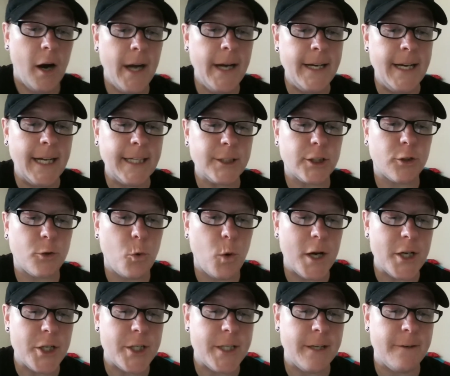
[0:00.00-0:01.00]
All right, next
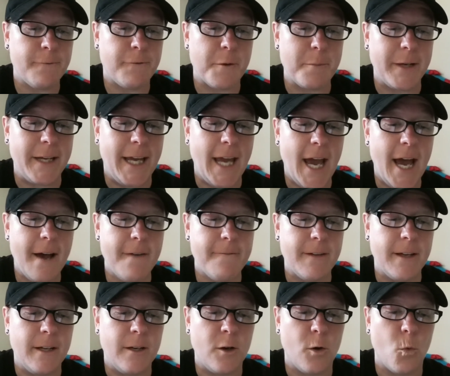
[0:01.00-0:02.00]
question from
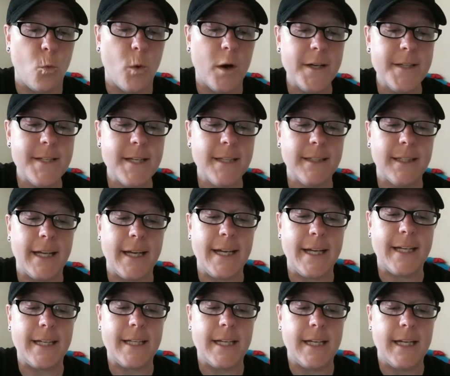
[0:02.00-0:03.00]
Gavin. What is it
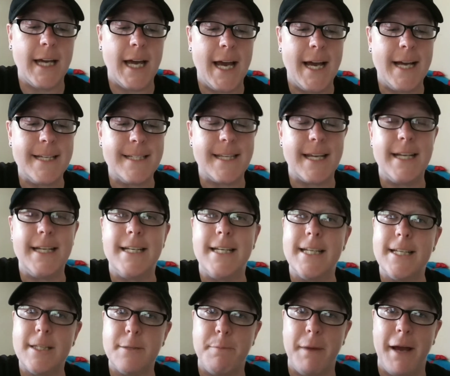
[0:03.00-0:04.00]
like as a
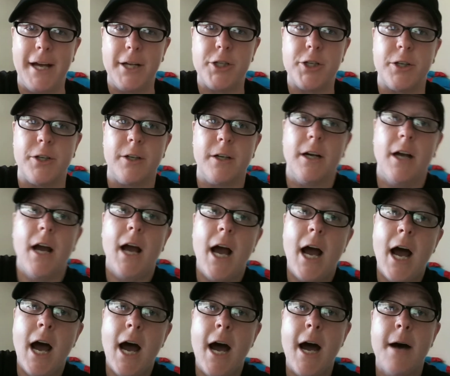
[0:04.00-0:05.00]
dispatcher?
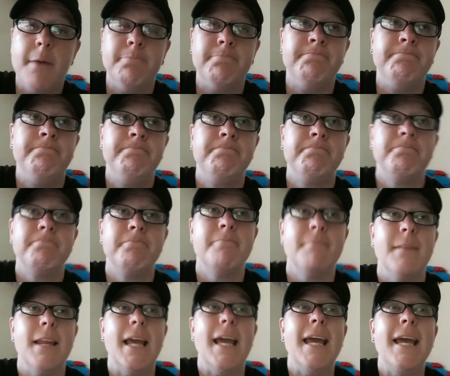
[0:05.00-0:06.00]
Um,
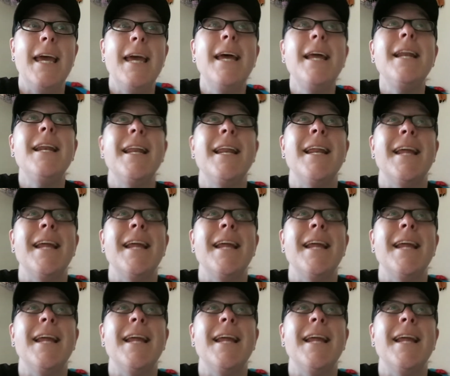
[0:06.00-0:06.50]
it